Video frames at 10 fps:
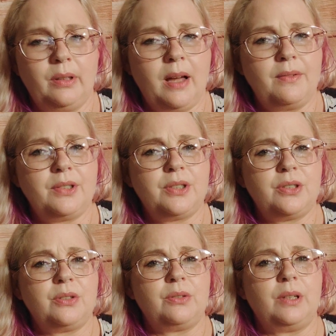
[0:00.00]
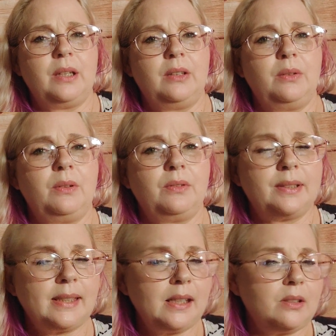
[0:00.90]
loves you and who
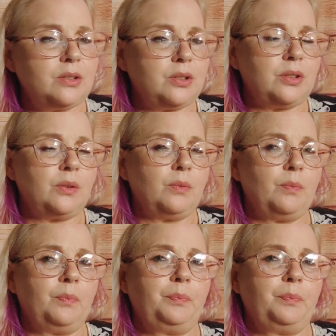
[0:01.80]
understands you.